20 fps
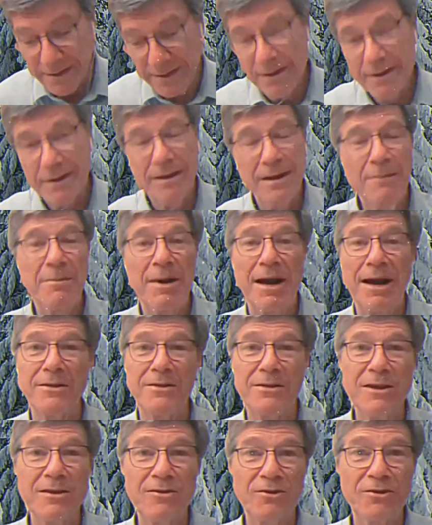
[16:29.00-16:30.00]
Come on,
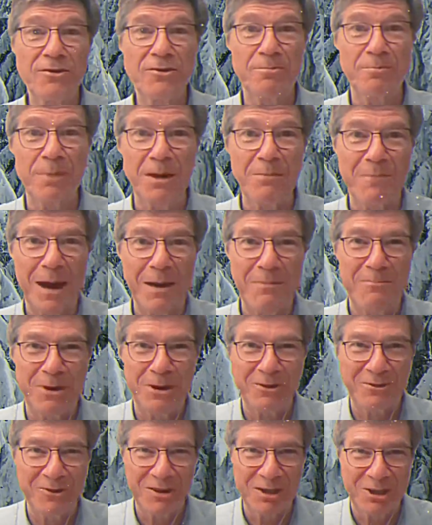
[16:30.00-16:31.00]
this has been my
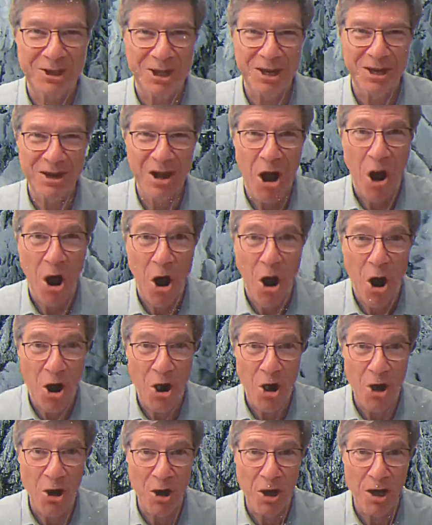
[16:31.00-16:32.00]
position
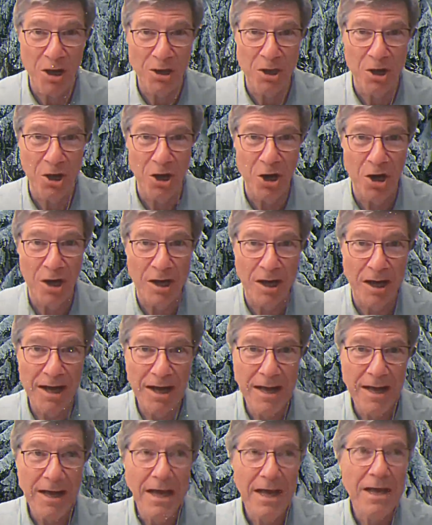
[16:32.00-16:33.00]
all along.
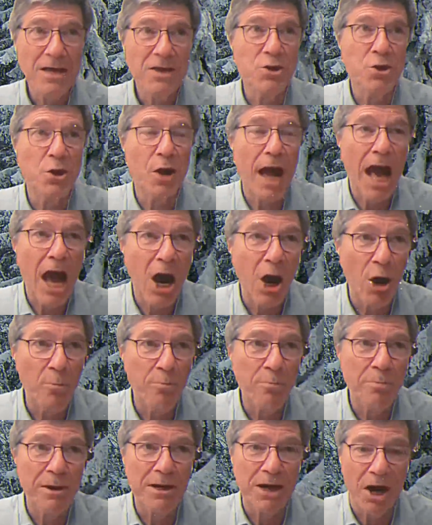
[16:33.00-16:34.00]
You
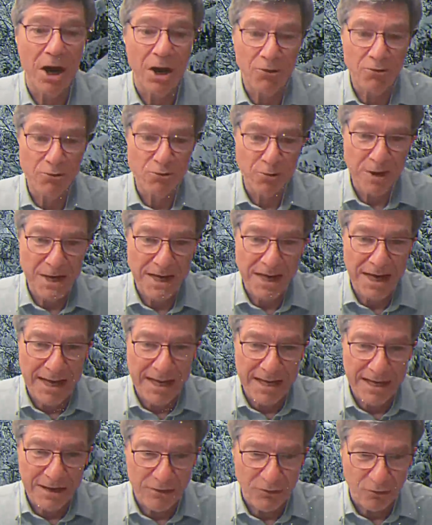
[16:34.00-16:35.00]
help a country
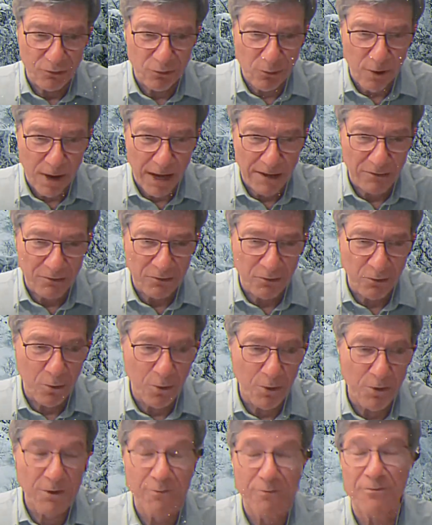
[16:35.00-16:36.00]
in distress or
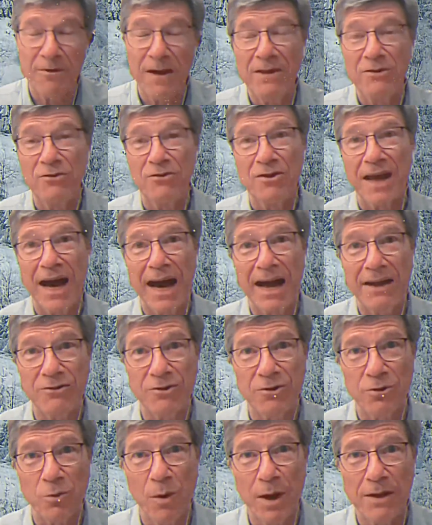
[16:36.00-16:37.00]
you face
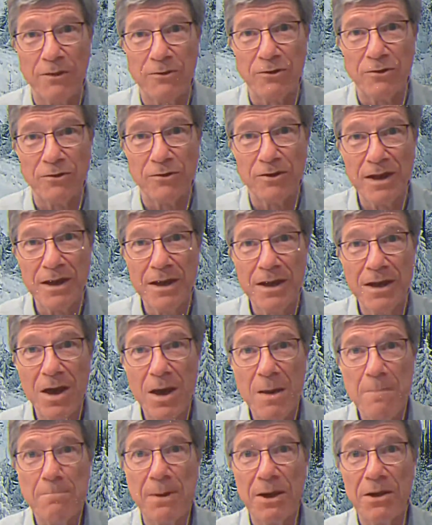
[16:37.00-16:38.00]
consequences,
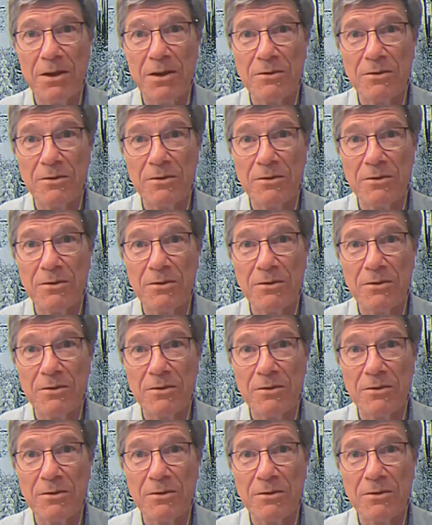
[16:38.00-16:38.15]
but